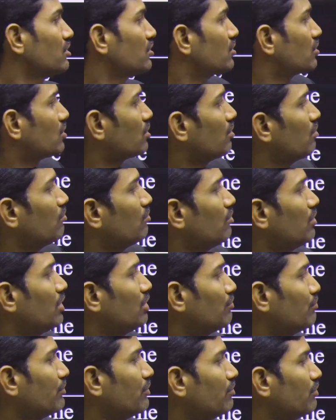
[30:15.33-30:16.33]
now
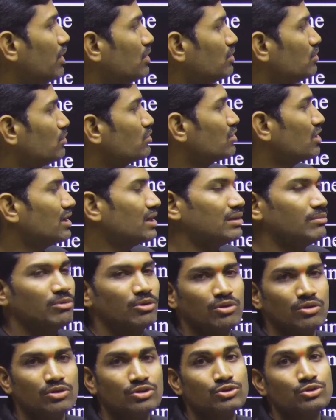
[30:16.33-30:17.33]
if you want to talk
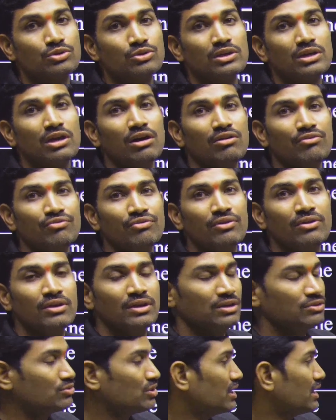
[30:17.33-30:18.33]
about sugar of,
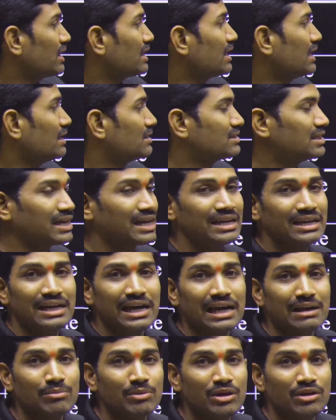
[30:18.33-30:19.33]
sorry, second
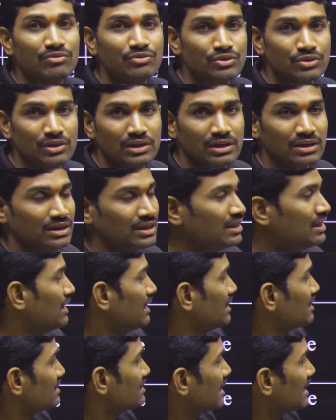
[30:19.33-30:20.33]
carbon of
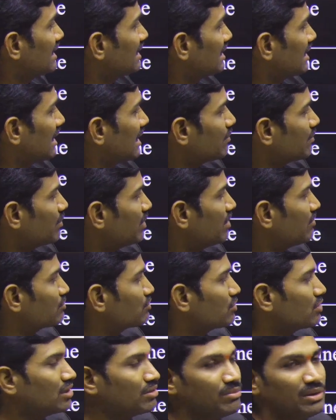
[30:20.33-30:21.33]

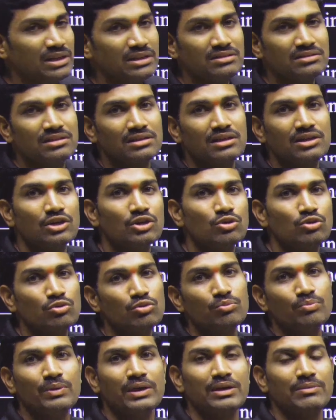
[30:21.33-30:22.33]
sugar means 2'
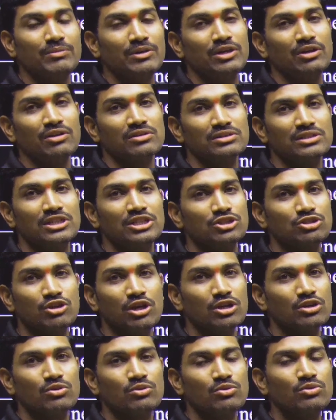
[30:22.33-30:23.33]
deoxy, it is
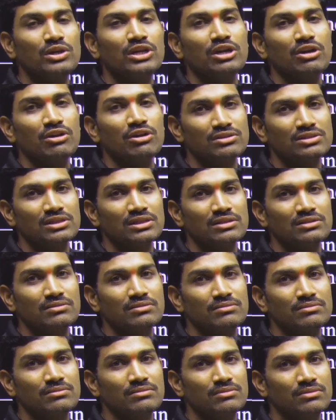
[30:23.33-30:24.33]
not 2-deoxy.
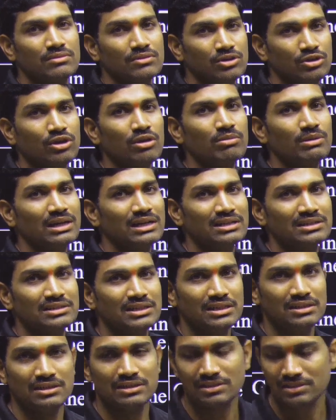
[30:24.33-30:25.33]
Do you have to
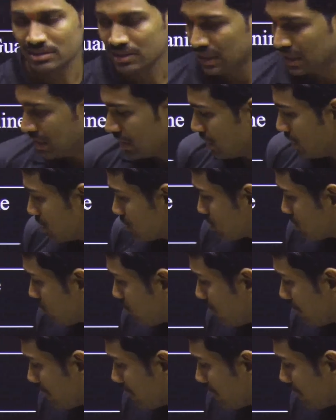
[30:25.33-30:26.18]
understand this? So what